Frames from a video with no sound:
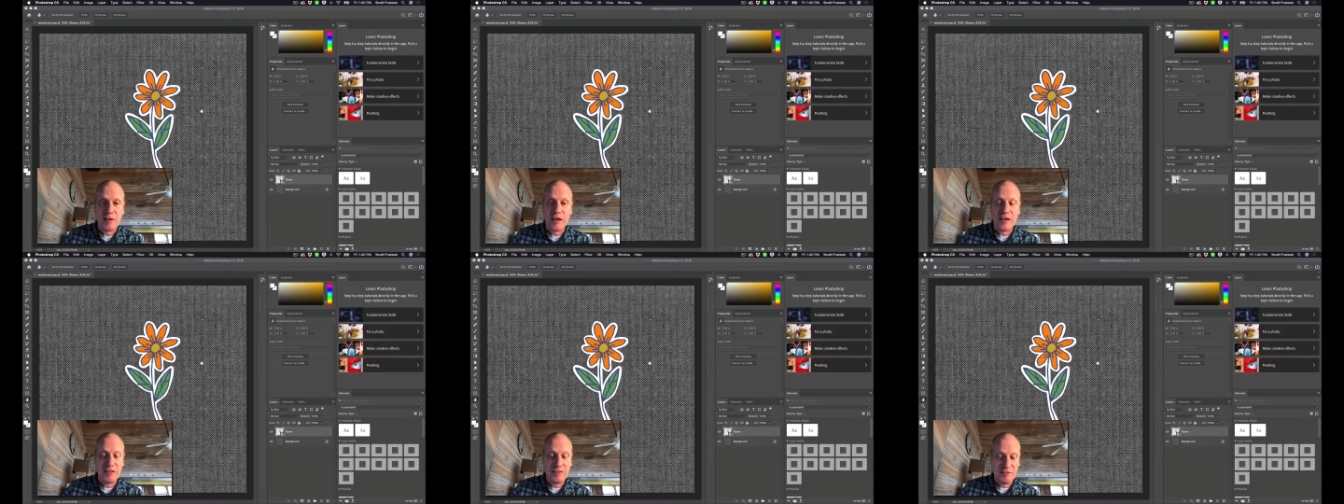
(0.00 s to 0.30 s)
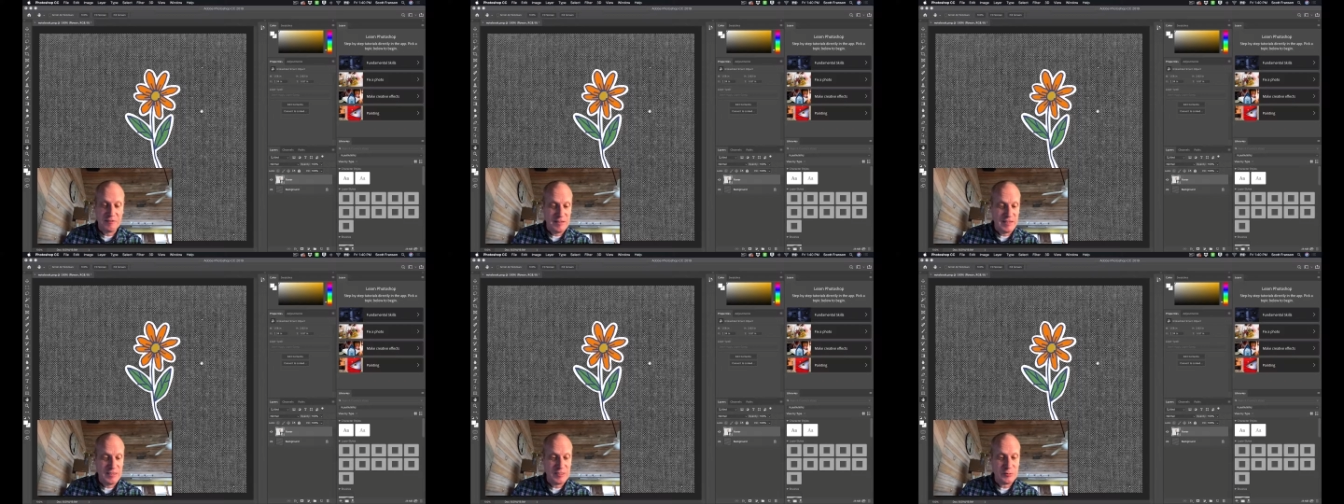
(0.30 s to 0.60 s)
I
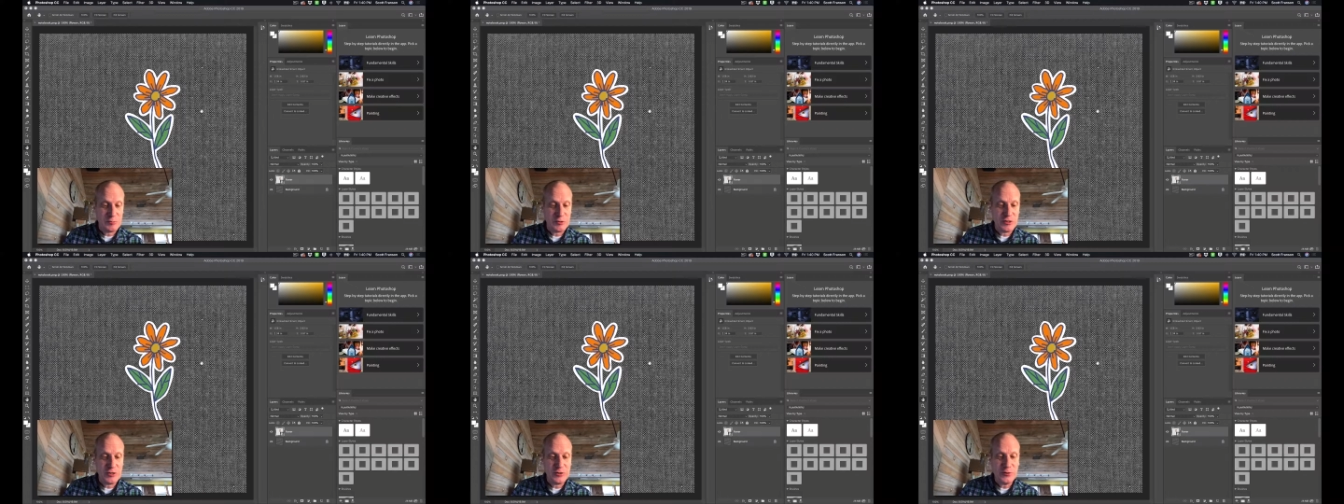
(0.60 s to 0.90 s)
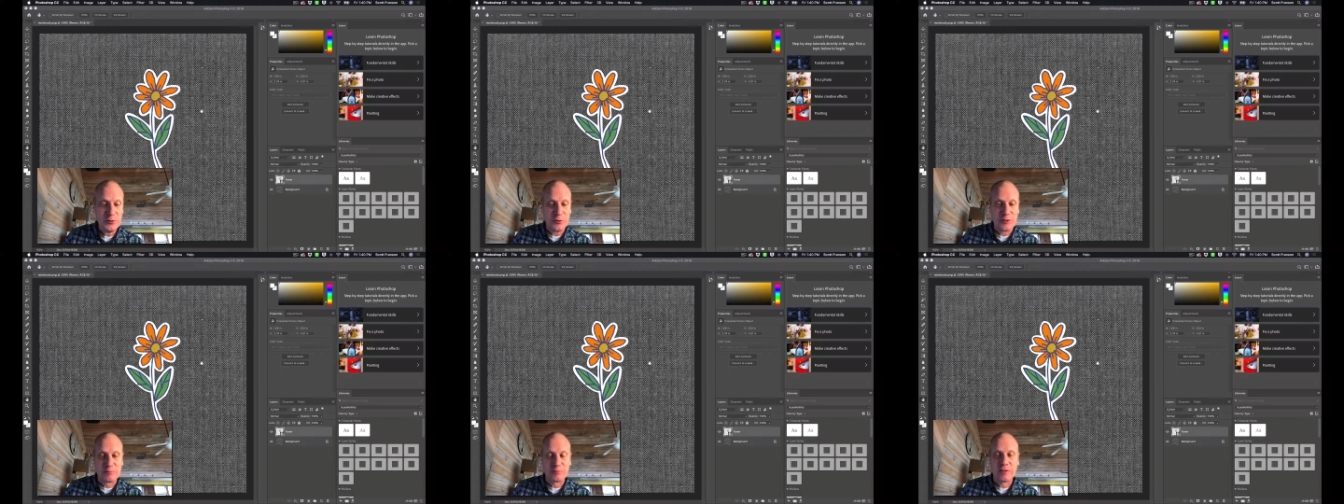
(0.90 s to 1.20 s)
think it's pretty
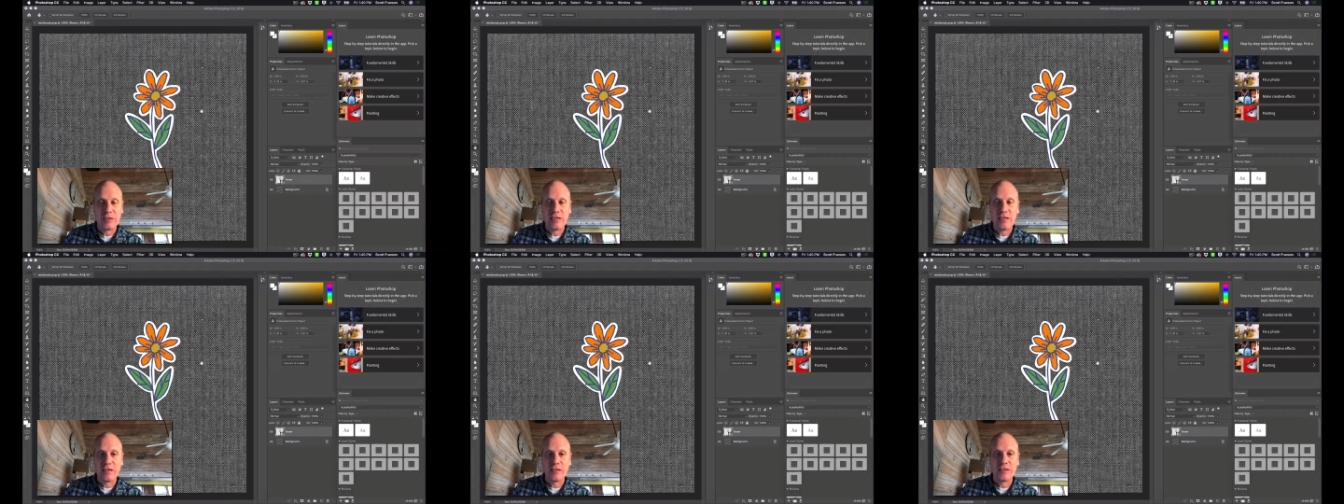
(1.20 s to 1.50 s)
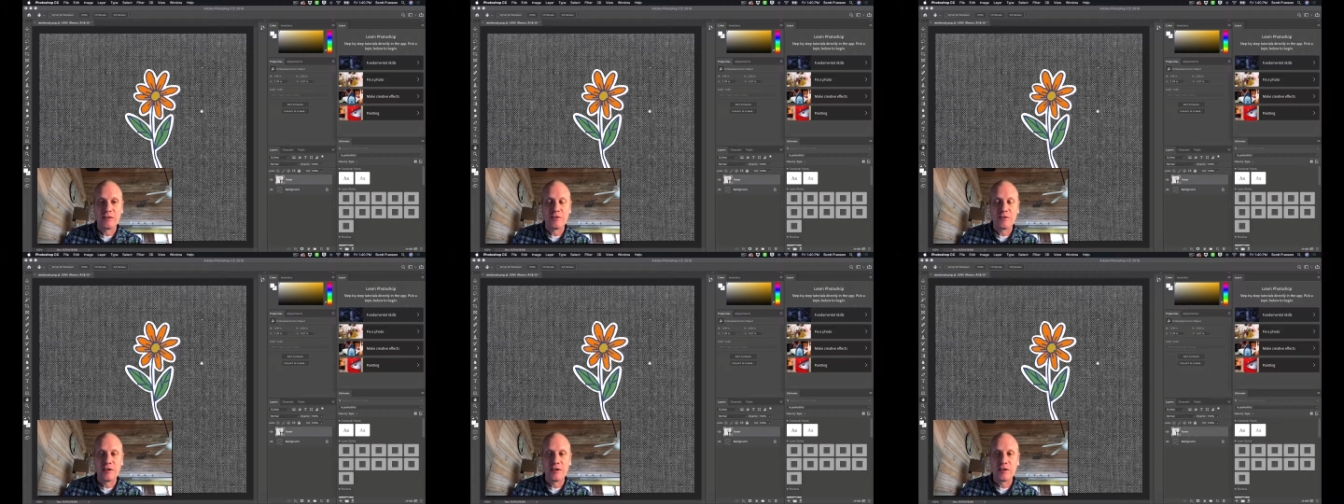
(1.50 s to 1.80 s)
cool,
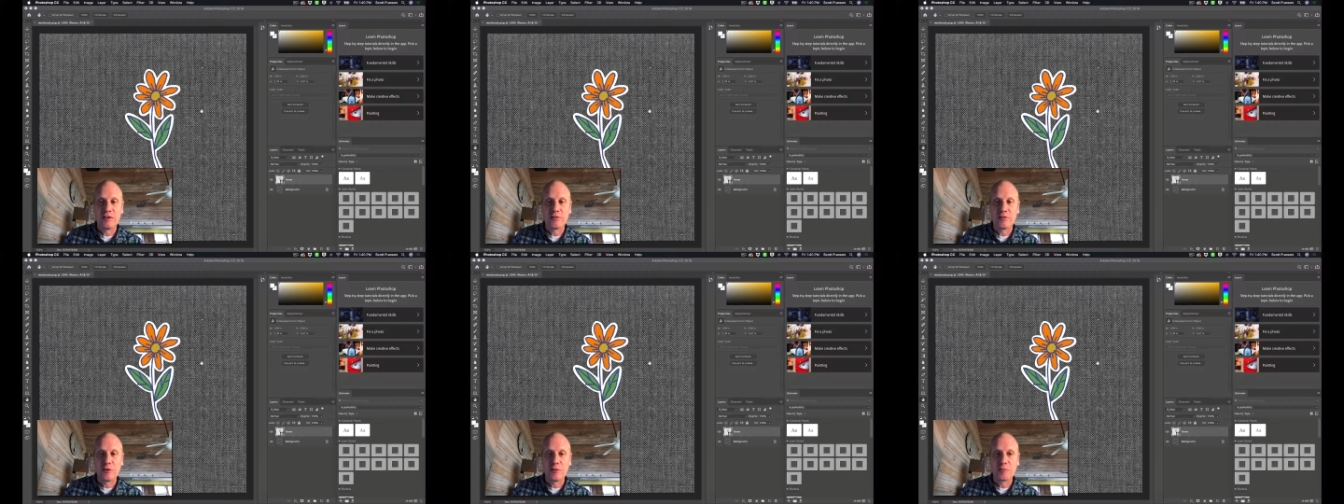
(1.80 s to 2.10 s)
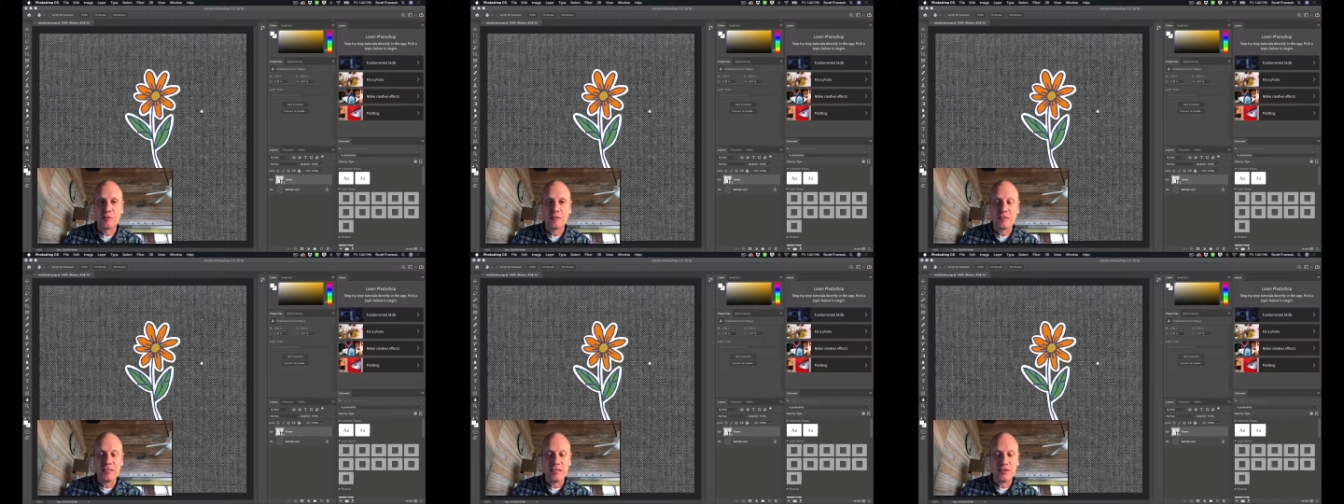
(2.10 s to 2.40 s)
and hope
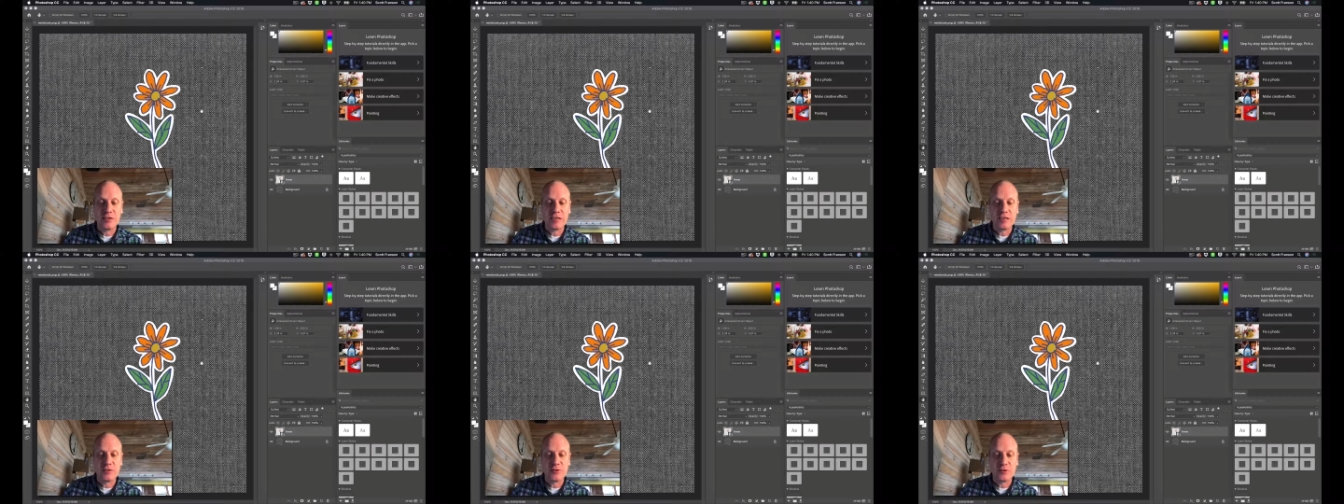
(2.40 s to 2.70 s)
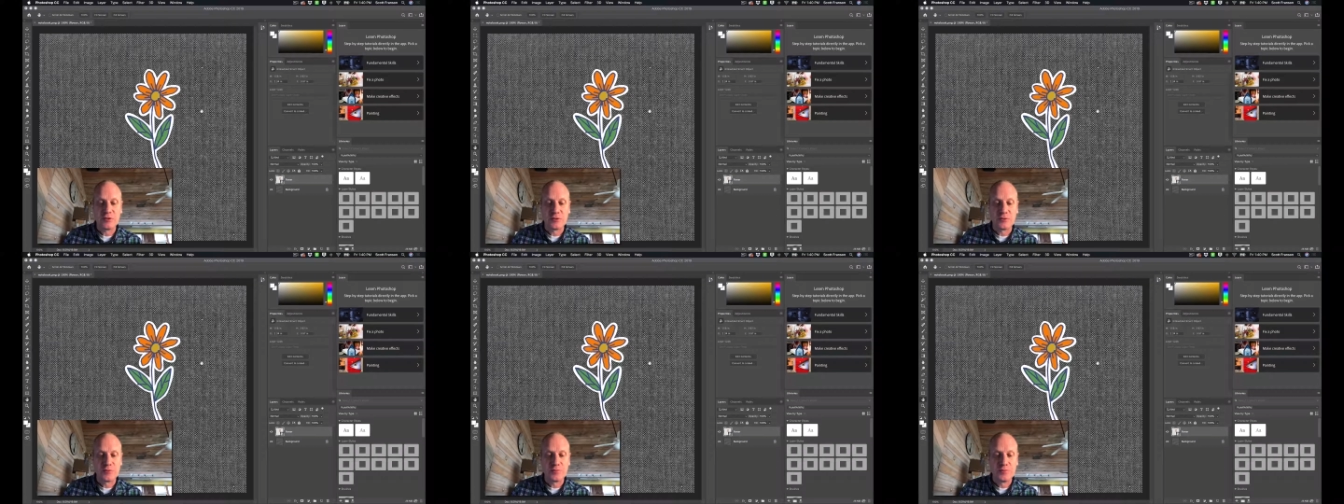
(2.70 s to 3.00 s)
to see you again
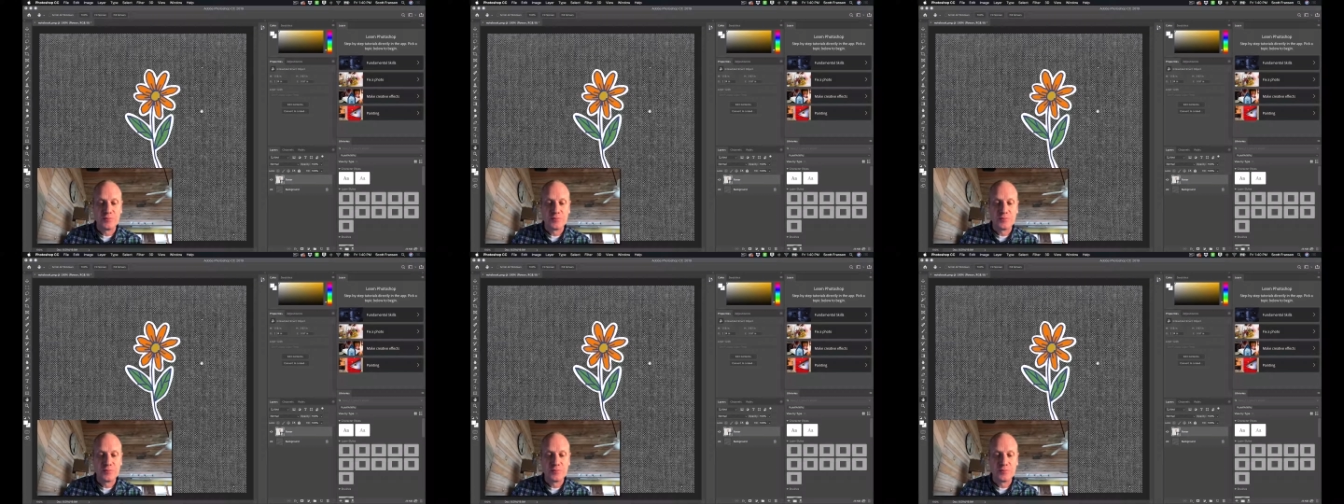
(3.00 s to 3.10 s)
soon.